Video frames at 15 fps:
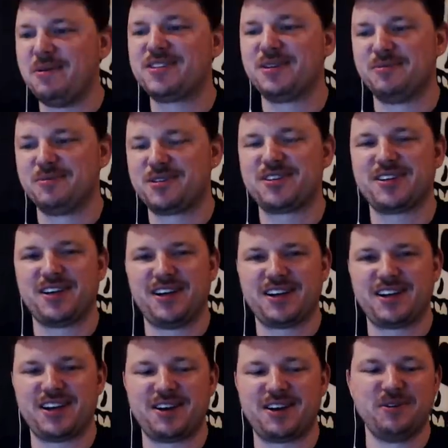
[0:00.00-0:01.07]
to some
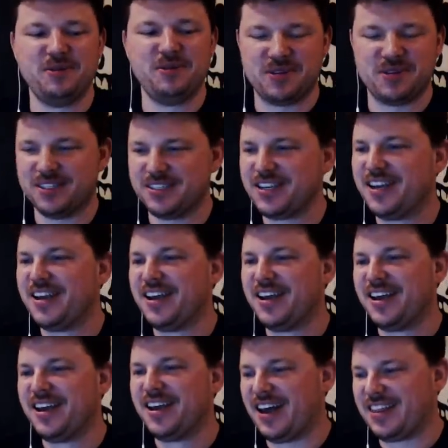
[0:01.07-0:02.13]
conclusions,
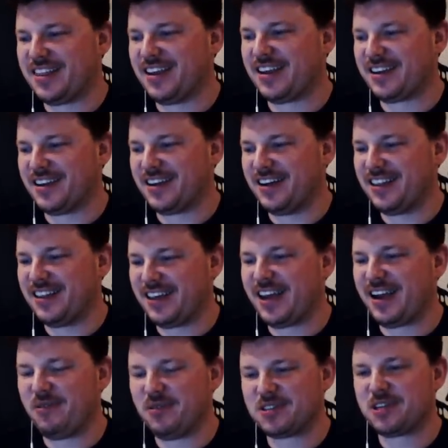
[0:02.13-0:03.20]
and I think
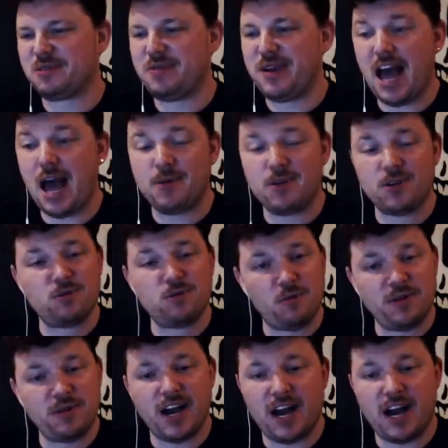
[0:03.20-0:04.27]
everyone's going to be happy with what we
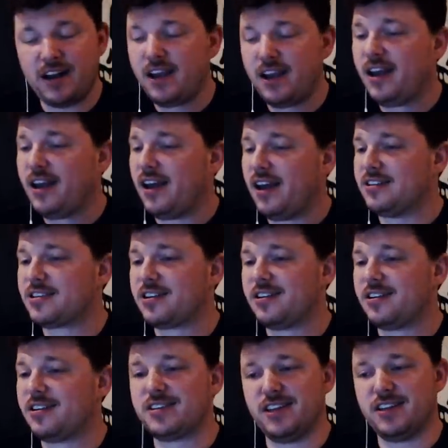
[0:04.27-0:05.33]
got. It's going
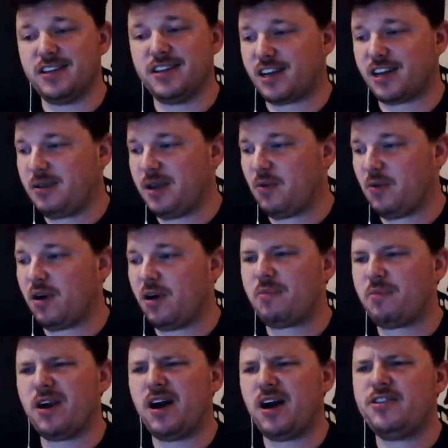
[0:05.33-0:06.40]
to be
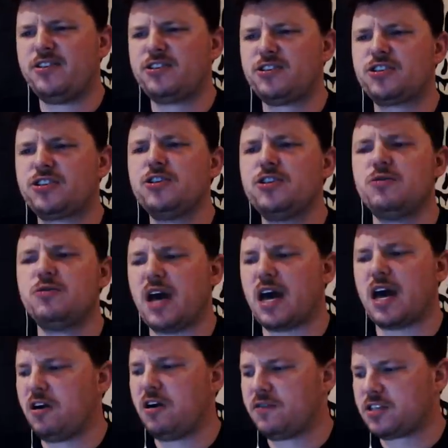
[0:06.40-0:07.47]
soon. I
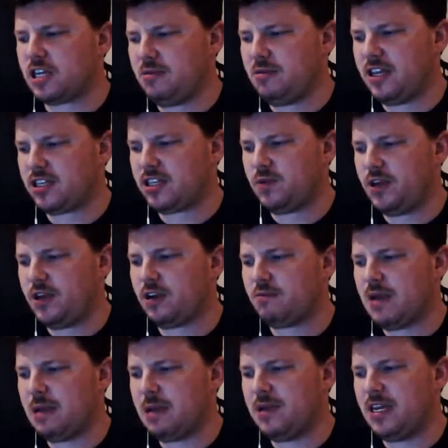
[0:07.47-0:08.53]
don't know if it's going to be this week or
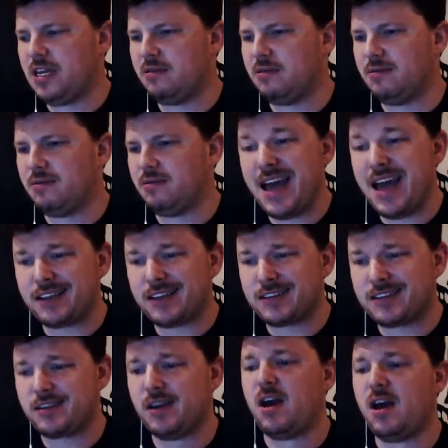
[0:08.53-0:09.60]
maybe
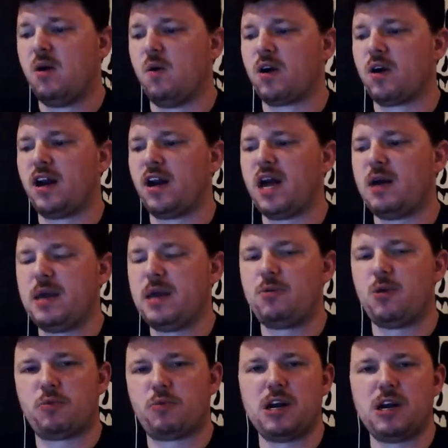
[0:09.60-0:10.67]
next. We're going to let
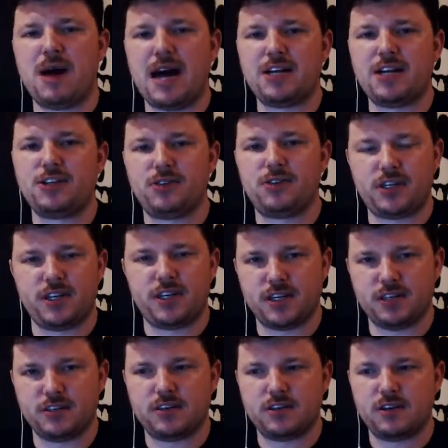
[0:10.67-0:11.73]
people pre-buy drink
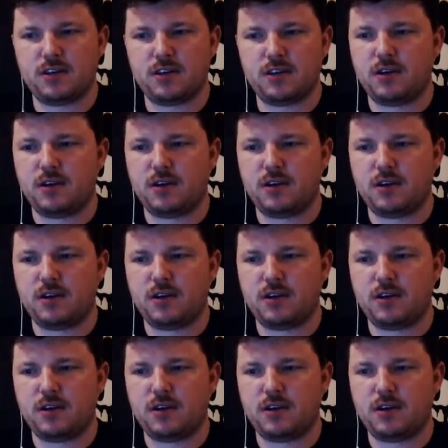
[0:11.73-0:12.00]
tickets